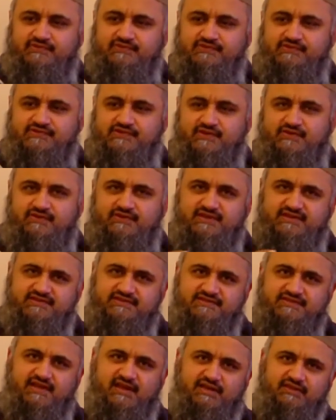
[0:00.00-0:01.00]
So this
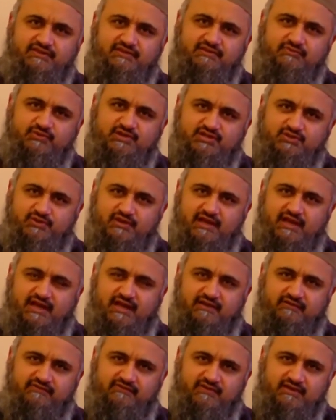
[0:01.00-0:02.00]
sun which we
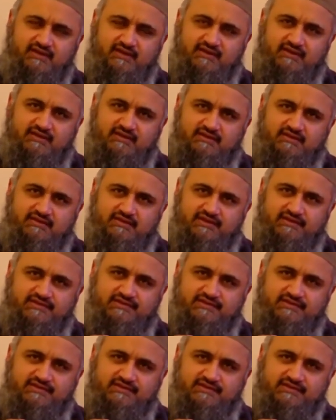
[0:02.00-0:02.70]
have, this